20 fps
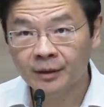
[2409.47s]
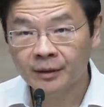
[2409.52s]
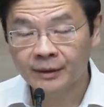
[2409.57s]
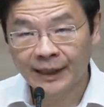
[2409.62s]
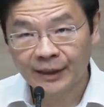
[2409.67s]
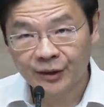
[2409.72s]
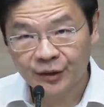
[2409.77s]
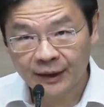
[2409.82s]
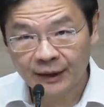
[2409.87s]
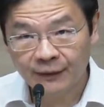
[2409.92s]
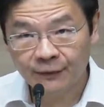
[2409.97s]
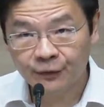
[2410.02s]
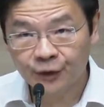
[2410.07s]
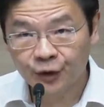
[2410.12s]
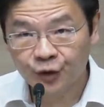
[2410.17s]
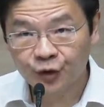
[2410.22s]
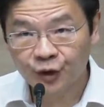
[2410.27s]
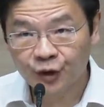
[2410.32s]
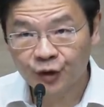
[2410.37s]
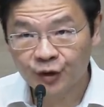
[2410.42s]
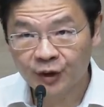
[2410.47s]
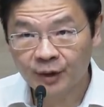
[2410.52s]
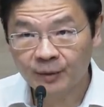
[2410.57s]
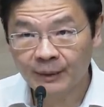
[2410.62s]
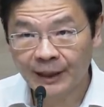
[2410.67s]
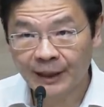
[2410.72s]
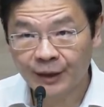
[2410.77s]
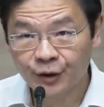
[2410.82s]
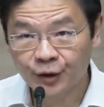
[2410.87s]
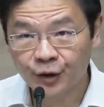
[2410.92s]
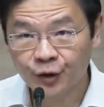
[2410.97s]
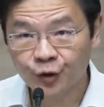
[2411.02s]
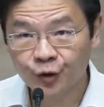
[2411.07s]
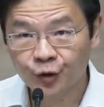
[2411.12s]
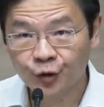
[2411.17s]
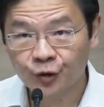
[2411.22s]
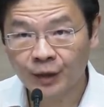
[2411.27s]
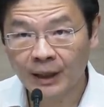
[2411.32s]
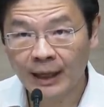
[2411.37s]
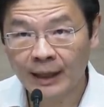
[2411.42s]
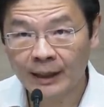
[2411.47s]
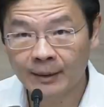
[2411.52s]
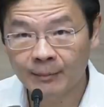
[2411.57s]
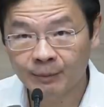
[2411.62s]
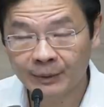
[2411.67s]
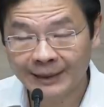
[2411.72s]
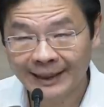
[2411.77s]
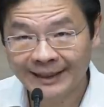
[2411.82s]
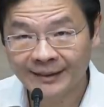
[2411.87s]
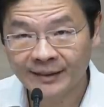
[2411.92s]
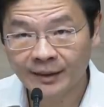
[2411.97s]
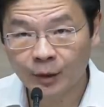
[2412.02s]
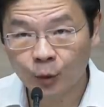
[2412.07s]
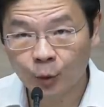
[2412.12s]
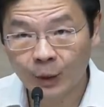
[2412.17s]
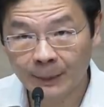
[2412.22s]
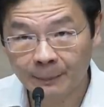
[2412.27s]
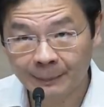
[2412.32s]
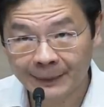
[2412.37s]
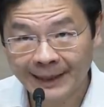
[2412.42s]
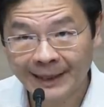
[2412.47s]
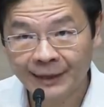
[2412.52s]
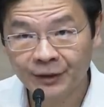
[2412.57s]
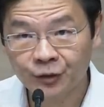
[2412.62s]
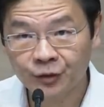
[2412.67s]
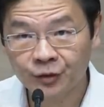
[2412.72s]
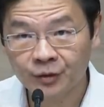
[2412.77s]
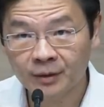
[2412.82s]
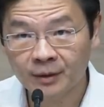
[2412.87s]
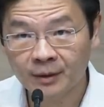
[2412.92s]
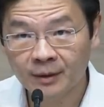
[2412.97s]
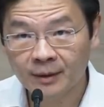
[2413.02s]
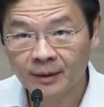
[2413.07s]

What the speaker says: that safe distancing measures are in place at the workplace,